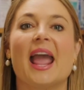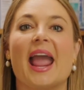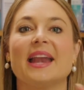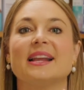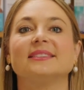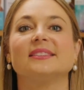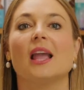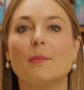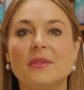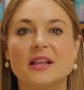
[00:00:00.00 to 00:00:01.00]
and
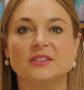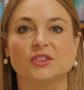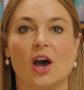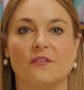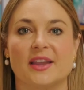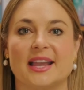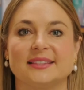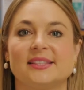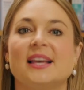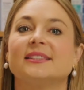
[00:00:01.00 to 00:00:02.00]
examine the
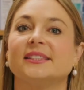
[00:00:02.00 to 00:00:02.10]
esophagus